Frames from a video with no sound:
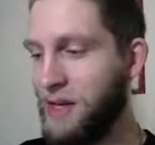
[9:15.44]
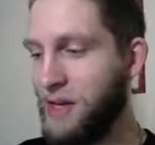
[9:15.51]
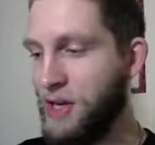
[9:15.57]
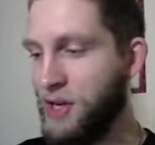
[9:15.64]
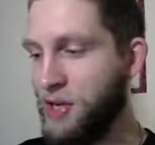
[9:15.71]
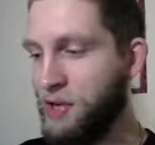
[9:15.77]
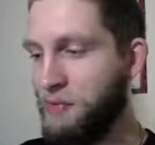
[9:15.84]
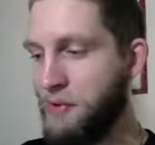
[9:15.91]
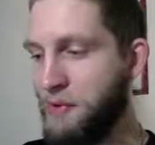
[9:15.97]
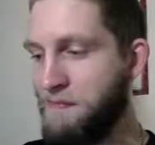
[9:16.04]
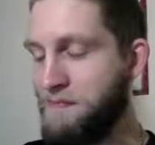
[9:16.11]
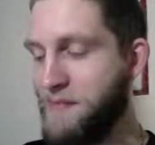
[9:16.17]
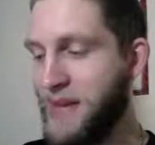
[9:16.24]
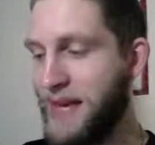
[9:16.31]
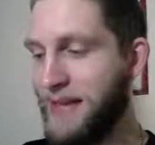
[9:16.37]
You were
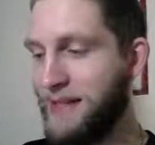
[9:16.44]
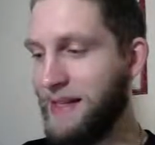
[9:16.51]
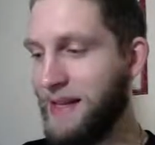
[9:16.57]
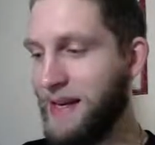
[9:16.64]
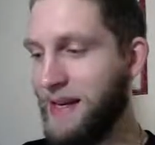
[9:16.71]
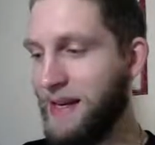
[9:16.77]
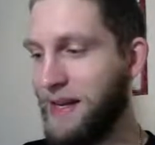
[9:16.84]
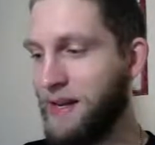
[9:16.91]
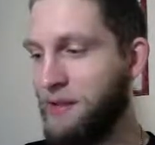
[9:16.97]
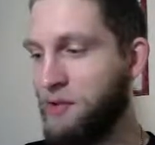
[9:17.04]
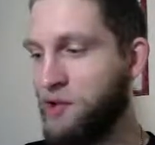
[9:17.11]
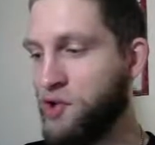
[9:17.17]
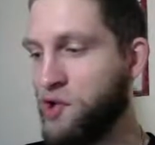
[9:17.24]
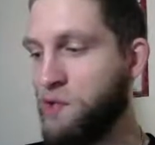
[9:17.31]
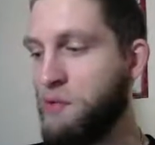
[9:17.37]
amazing, Andy.
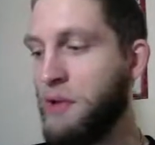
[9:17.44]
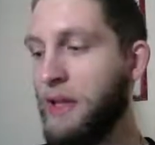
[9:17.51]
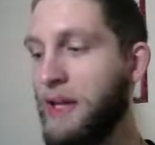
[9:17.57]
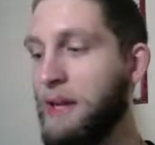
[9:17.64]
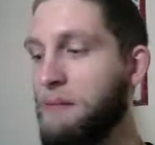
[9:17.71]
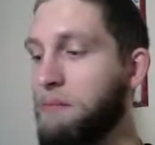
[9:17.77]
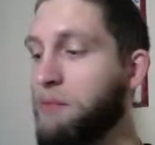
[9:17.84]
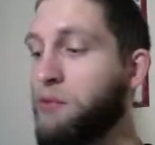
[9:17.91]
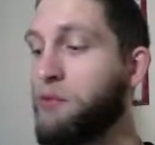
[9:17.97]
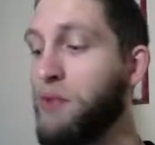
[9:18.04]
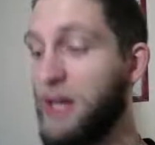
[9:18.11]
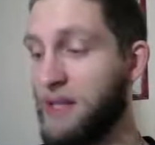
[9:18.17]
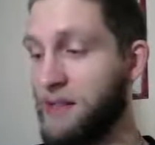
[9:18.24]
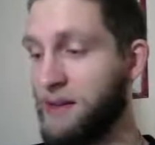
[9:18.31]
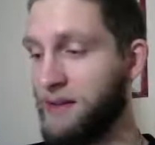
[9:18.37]
Truly
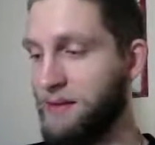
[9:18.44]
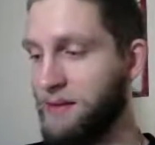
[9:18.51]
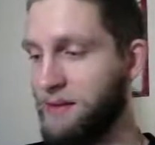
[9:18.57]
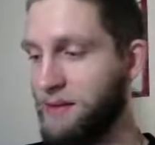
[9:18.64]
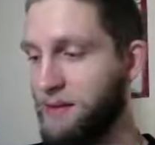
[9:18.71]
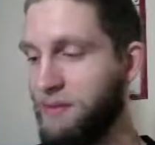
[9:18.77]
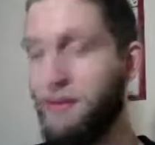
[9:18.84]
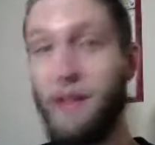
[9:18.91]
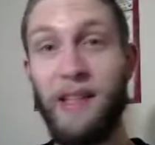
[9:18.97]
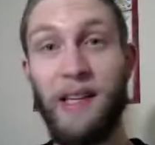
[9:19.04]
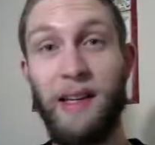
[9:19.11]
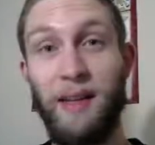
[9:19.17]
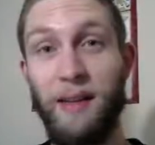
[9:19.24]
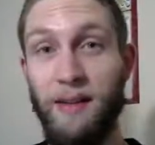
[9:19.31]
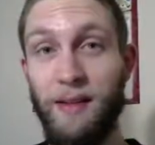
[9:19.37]
impressive. Well,
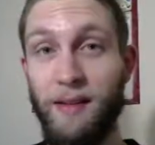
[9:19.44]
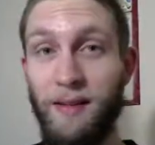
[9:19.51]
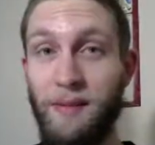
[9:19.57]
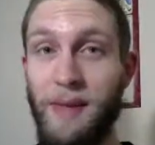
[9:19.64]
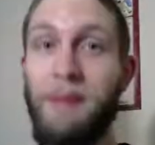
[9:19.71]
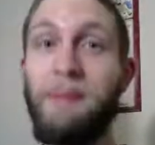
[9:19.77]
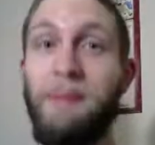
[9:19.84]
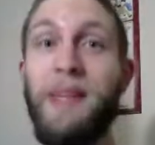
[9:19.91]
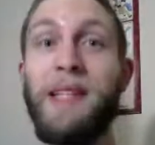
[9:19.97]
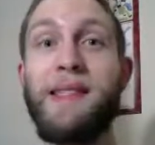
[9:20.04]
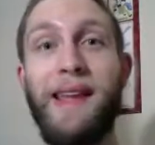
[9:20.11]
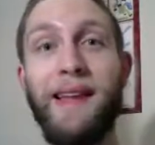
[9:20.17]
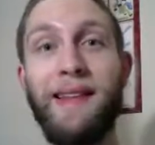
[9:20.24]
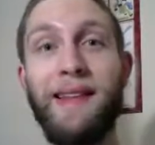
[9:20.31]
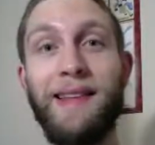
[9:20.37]
thank you. Please
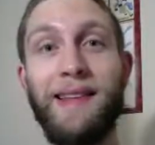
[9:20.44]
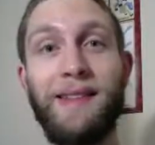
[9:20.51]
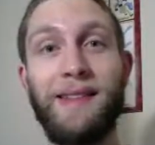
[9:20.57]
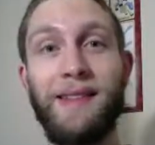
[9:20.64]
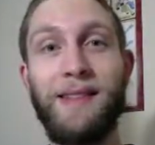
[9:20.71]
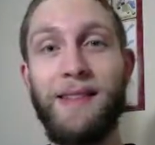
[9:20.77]
take this.